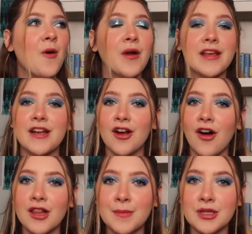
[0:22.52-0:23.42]
I want to hear
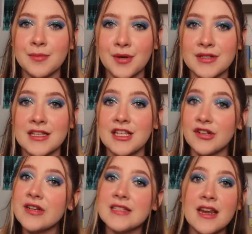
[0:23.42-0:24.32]
all about the books that
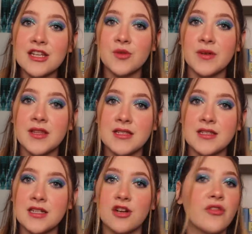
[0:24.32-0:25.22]
you're excited to read
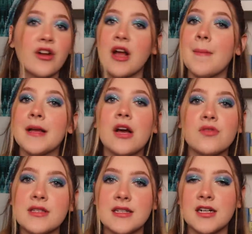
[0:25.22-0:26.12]
this year or that are coming
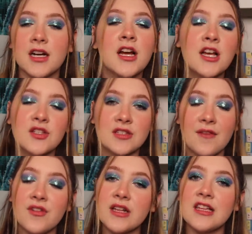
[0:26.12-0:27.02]
out this year so
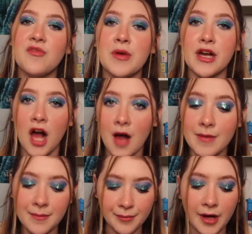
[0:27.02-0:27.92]
definitely leave me a
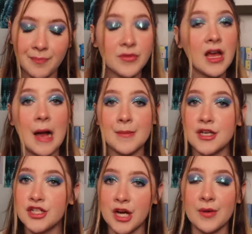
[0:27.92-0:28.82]
comment but I'm going
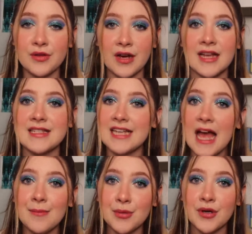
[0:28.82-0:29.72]
to share with you guys
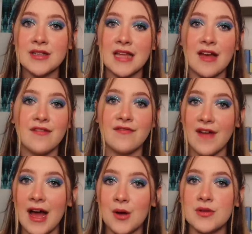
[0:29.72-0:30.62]
10 books that I have
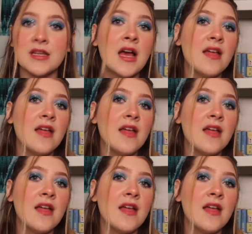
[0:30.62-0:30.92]
found